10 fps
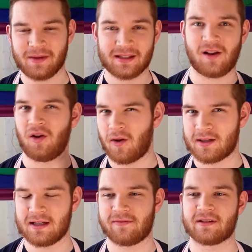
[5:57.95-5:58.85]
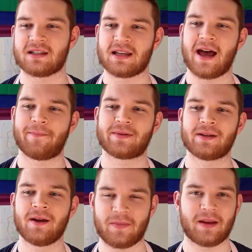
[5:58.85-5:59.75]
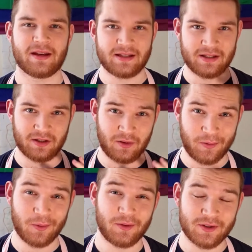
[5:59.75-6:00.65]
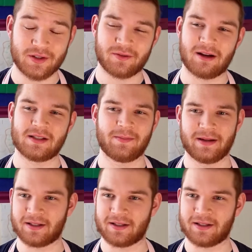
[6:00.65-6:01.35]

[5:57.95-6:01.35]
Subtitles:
There's a lot of different steps. It is a gorgeous recipe.